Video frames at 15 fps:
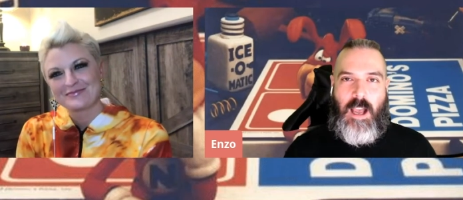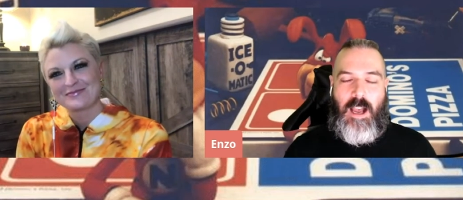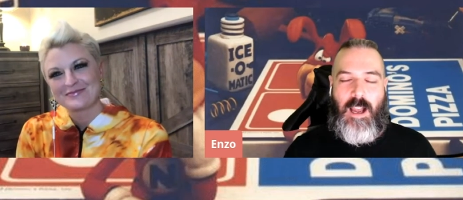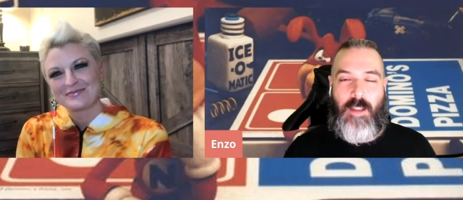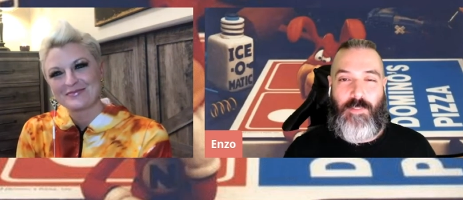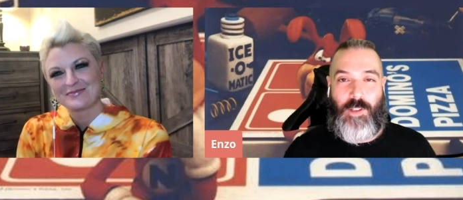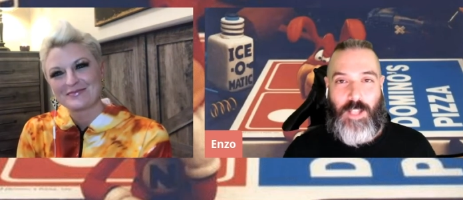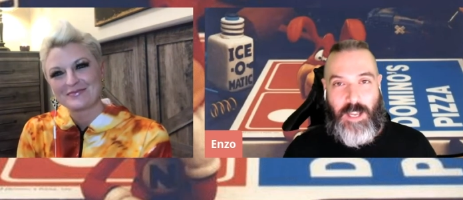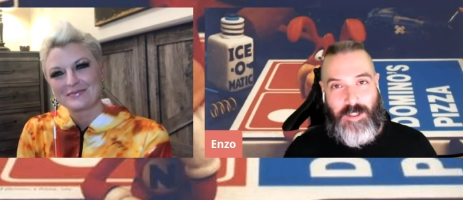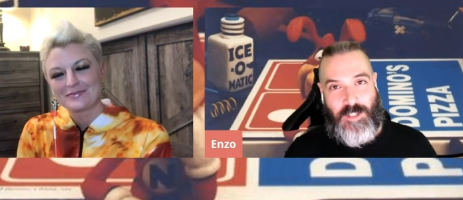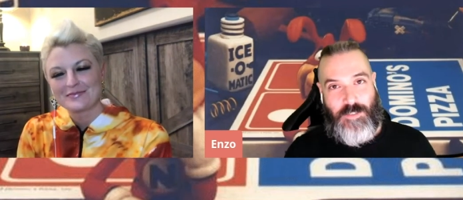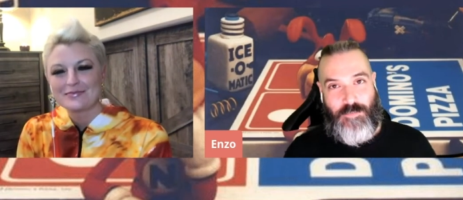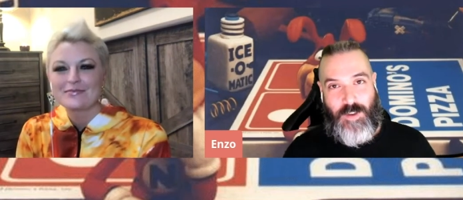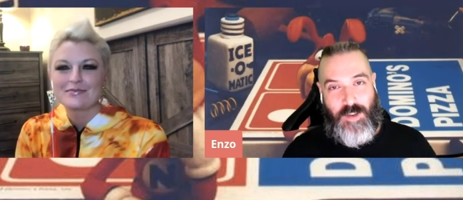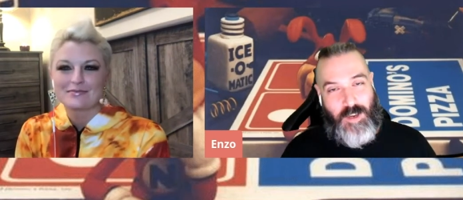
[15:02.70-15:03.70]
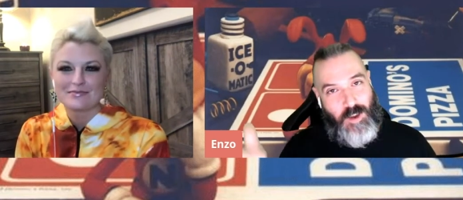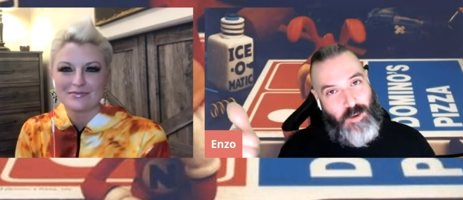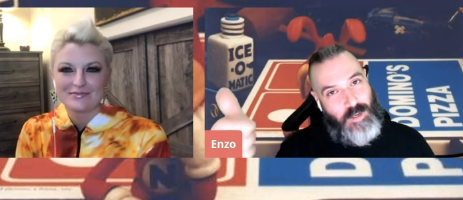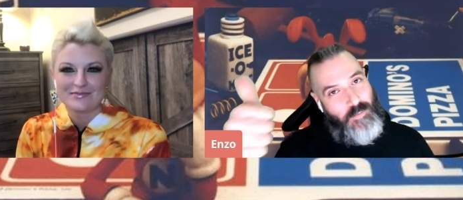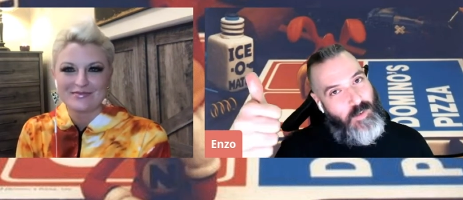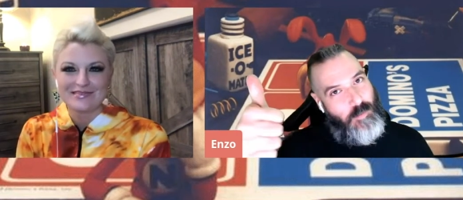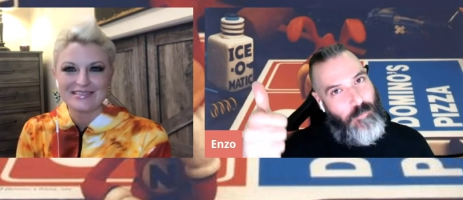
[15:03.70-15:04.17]
Speaker 1: uh, if you like this video
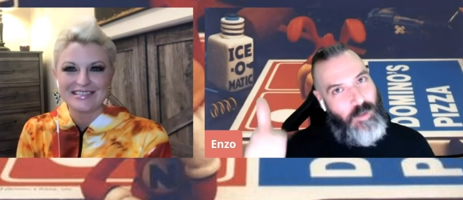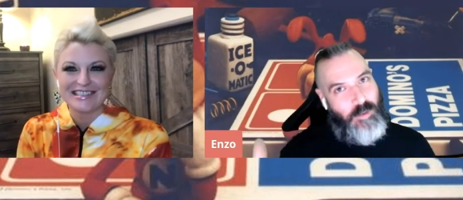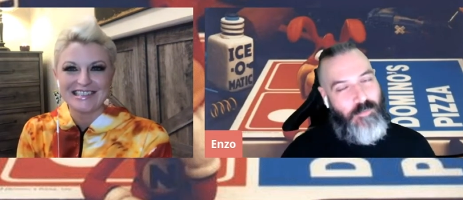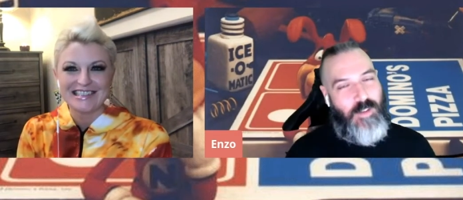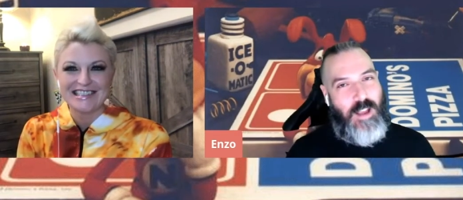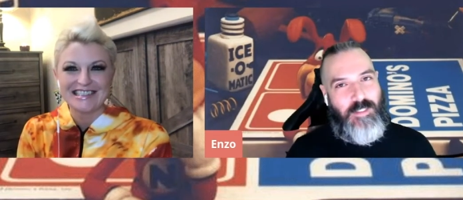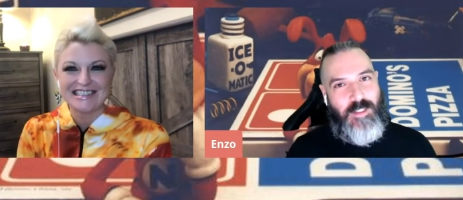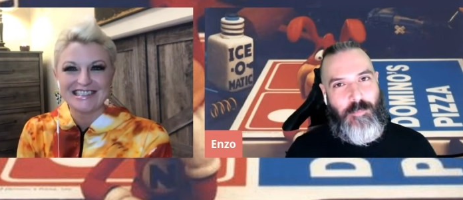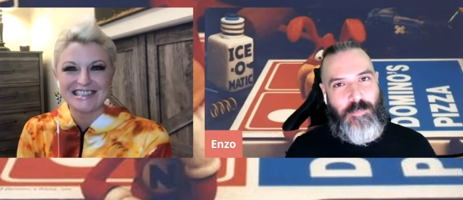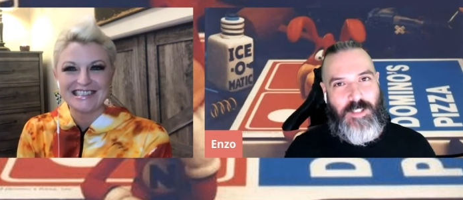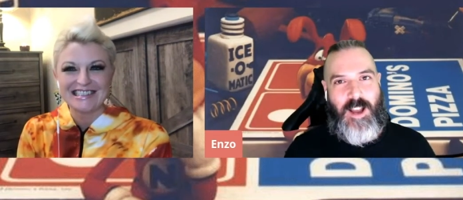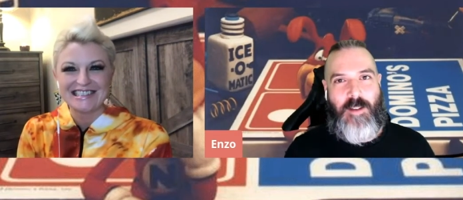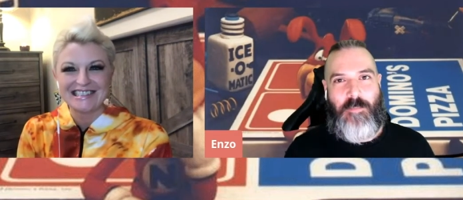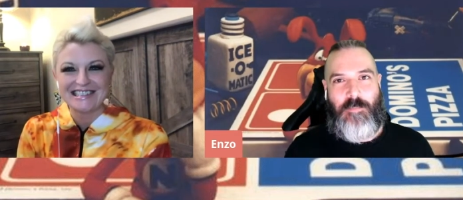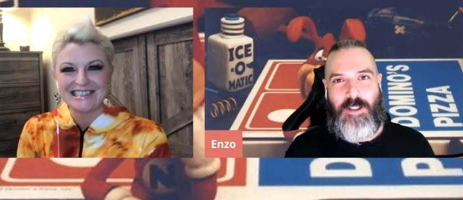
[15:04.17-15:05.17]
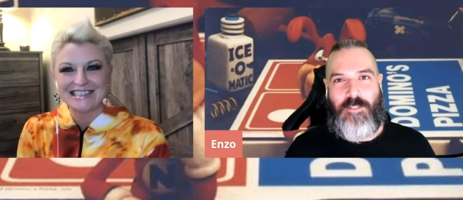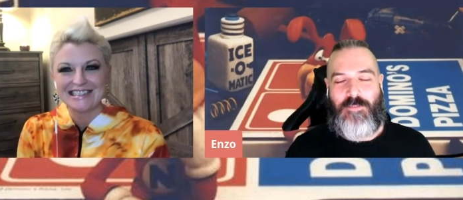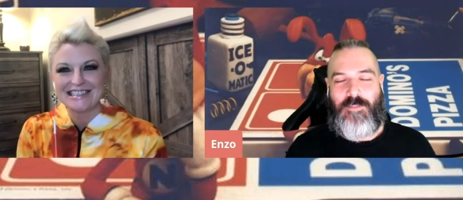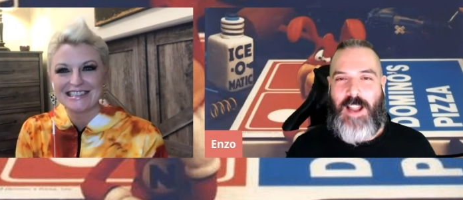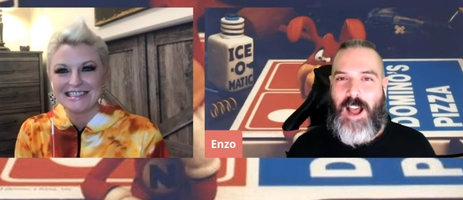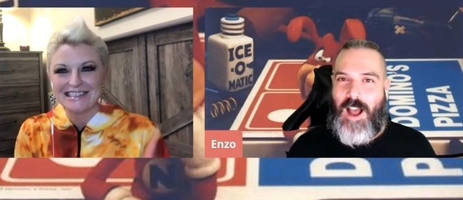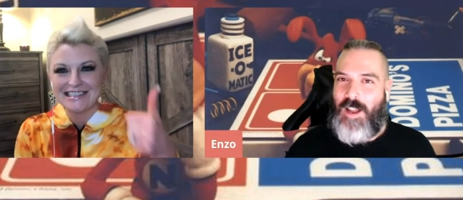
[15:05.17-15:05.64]
give it a big fat thumbs up if
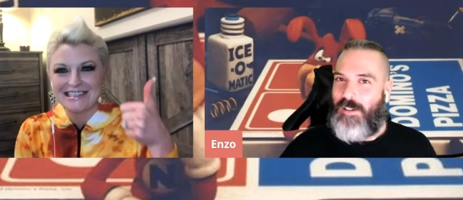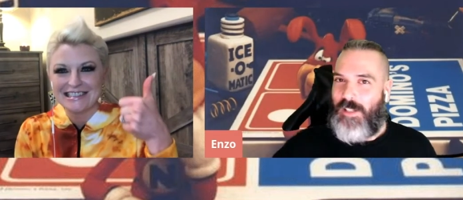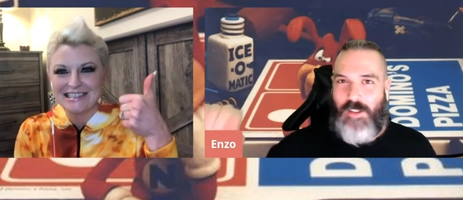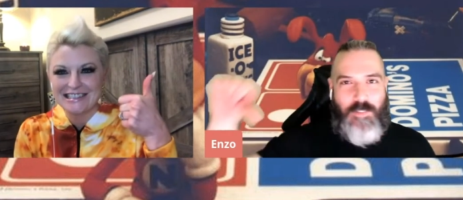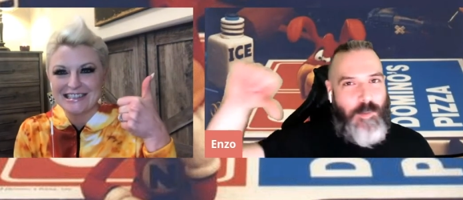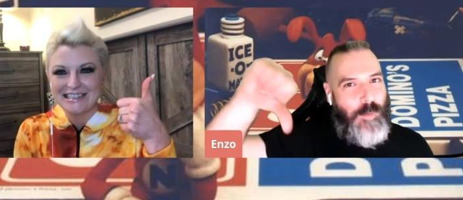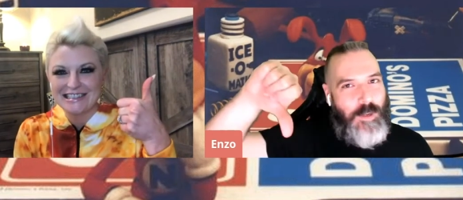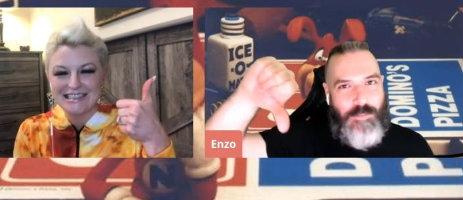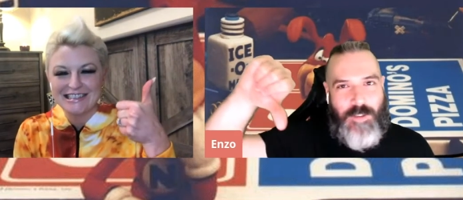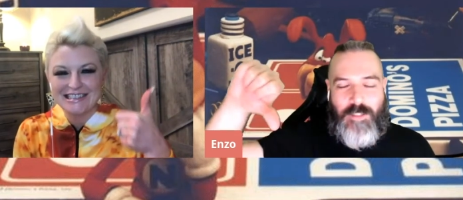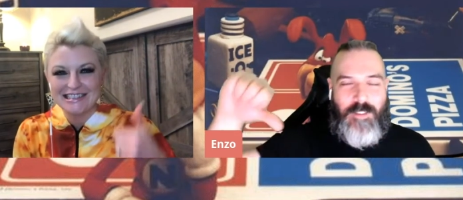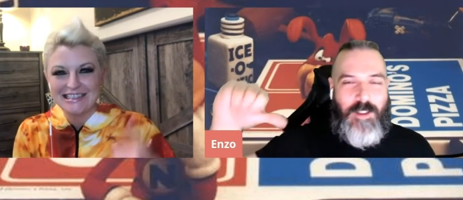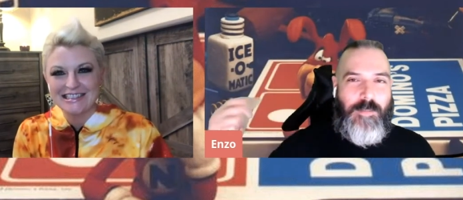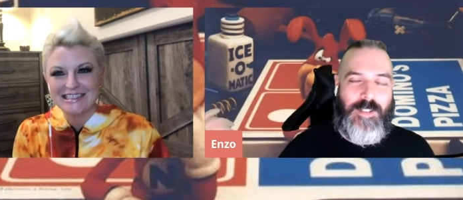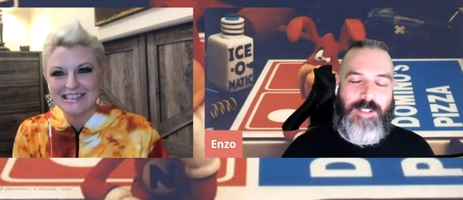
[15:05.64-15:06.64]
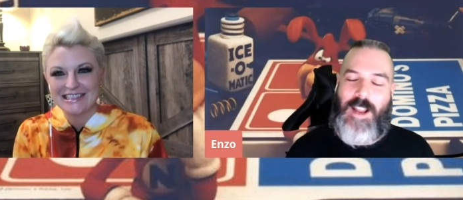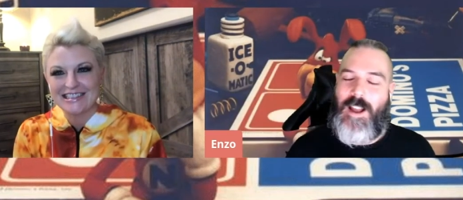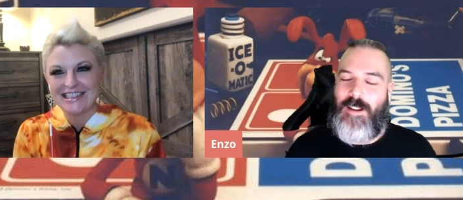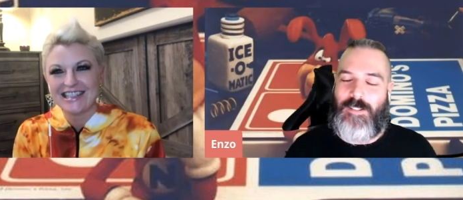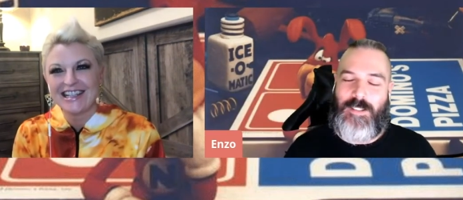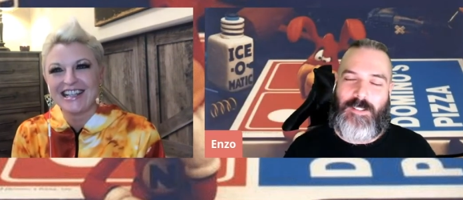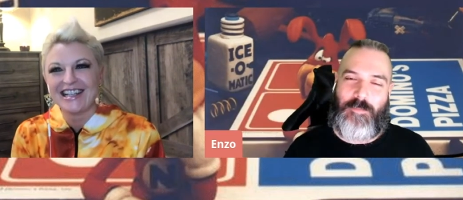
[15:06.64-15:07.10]
not give it a big fat thumbs down
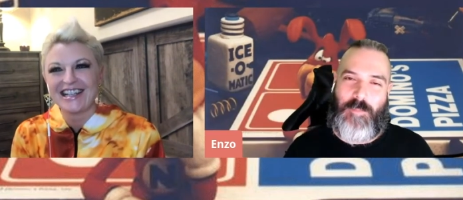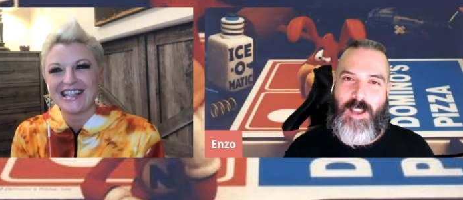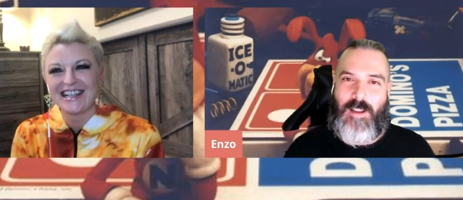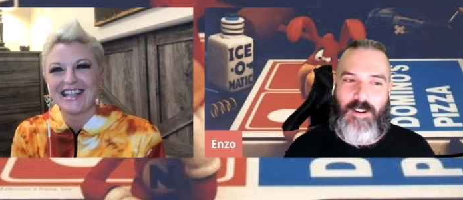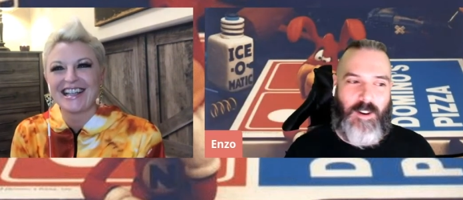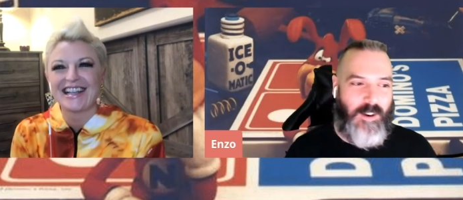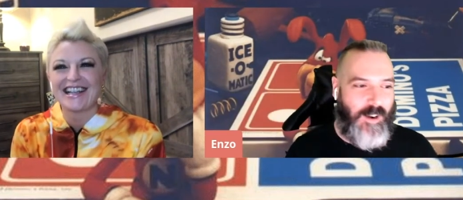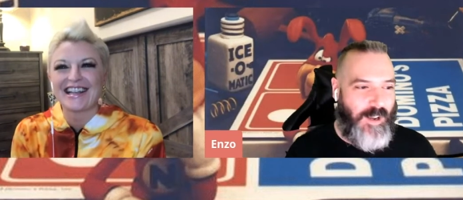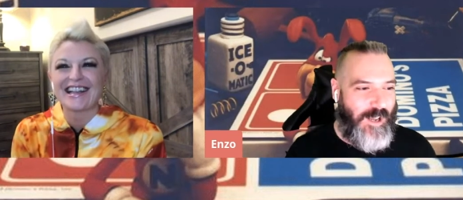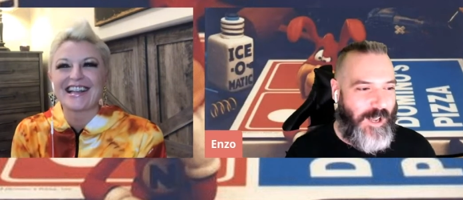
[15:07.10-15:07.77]
doesn't matter